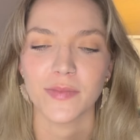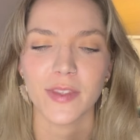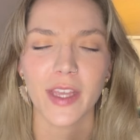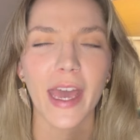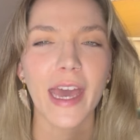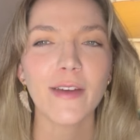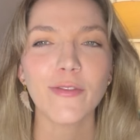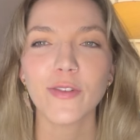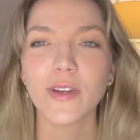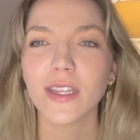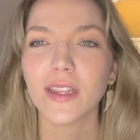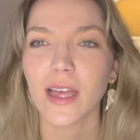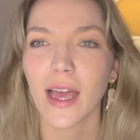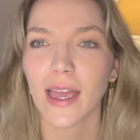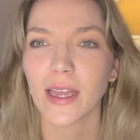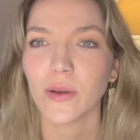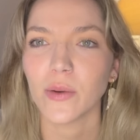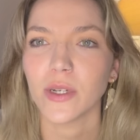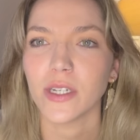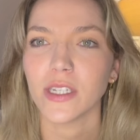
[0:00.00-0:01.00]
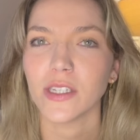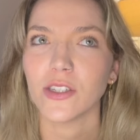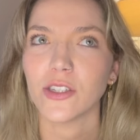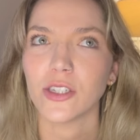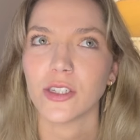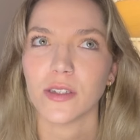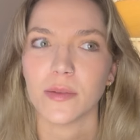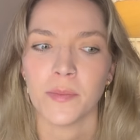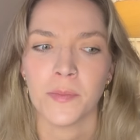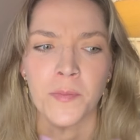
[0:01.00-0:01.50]
Every
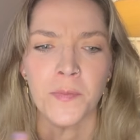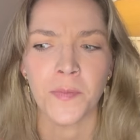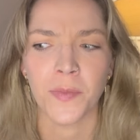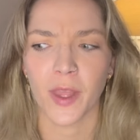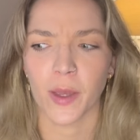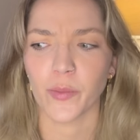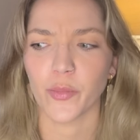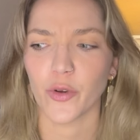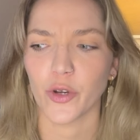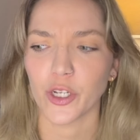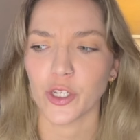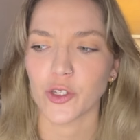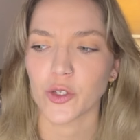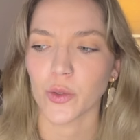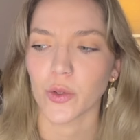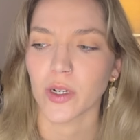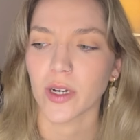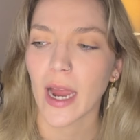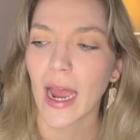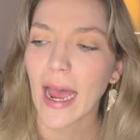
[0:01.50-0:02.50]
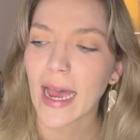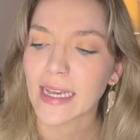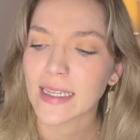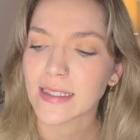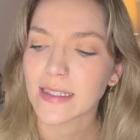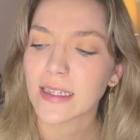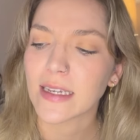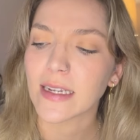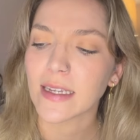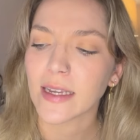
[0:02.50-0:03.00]
language, I'm pretty sure,
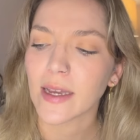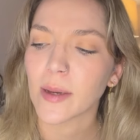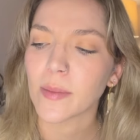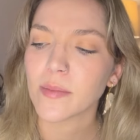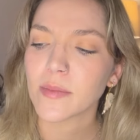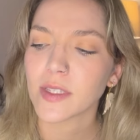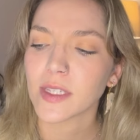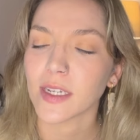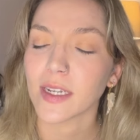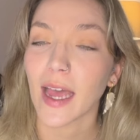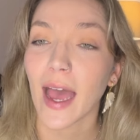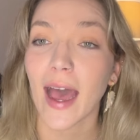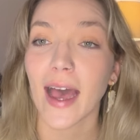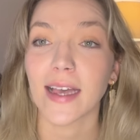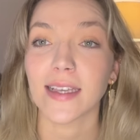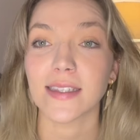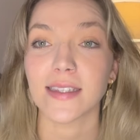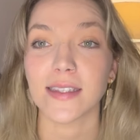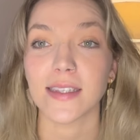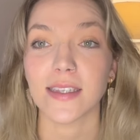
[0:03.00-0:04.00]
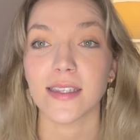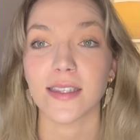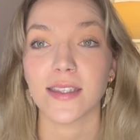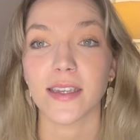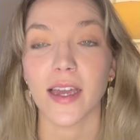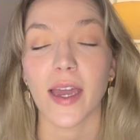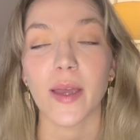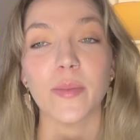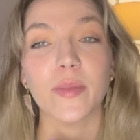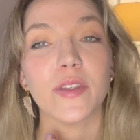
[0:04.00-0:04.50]
has idioms and has these
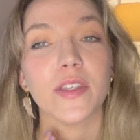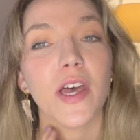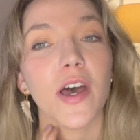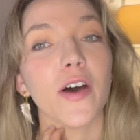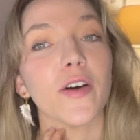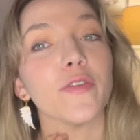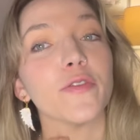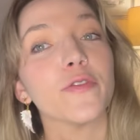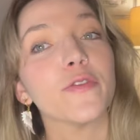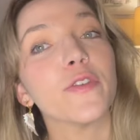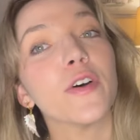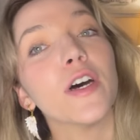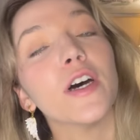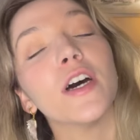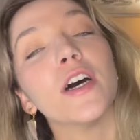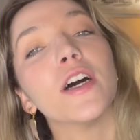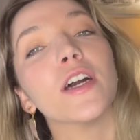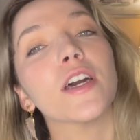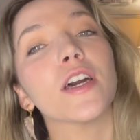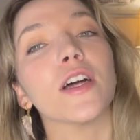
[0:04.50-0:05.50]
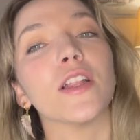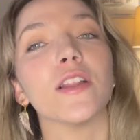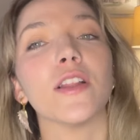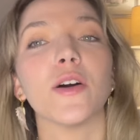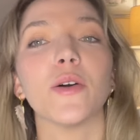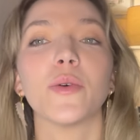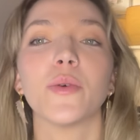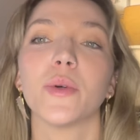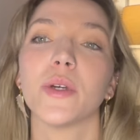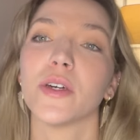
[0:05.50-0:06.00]
types of
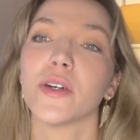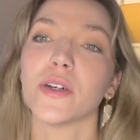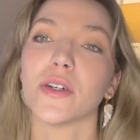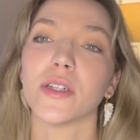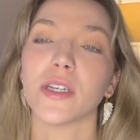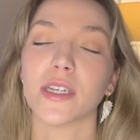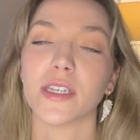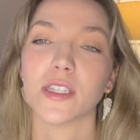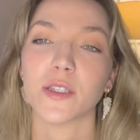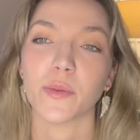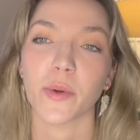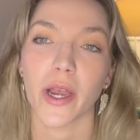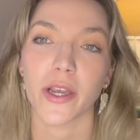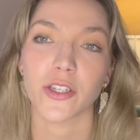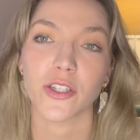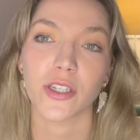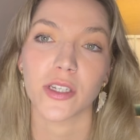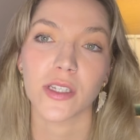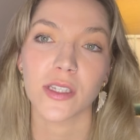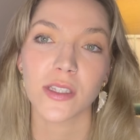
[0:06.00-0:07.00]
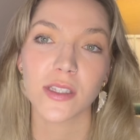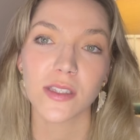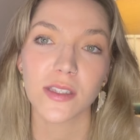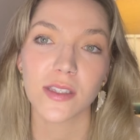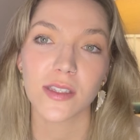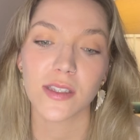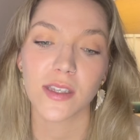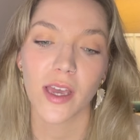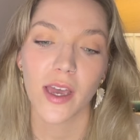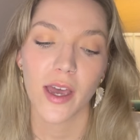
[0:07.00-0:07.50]
colloquial
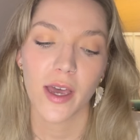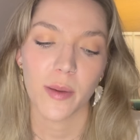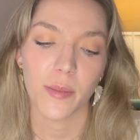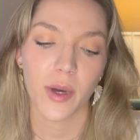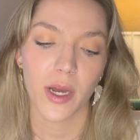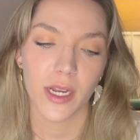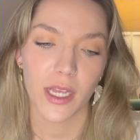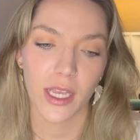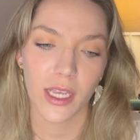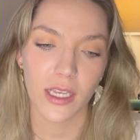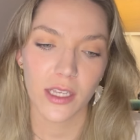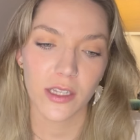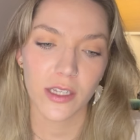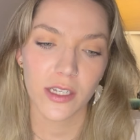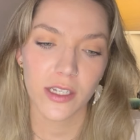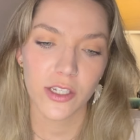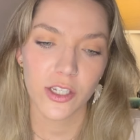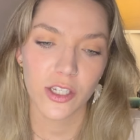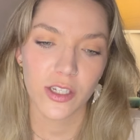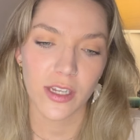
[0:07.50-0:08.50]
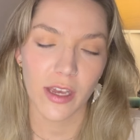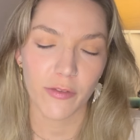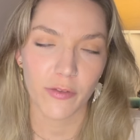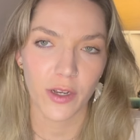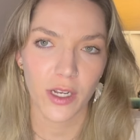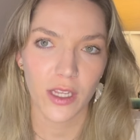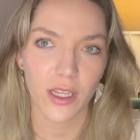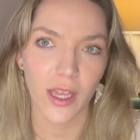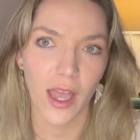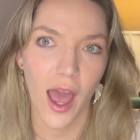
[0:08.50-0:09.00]
expressions, but English
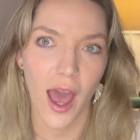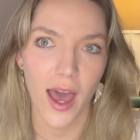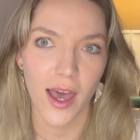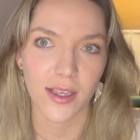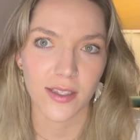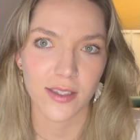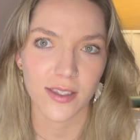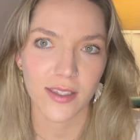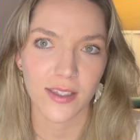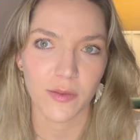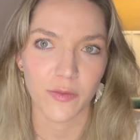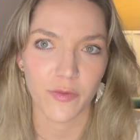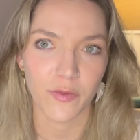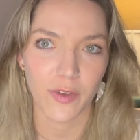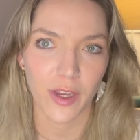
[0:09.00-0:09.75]
definitely has some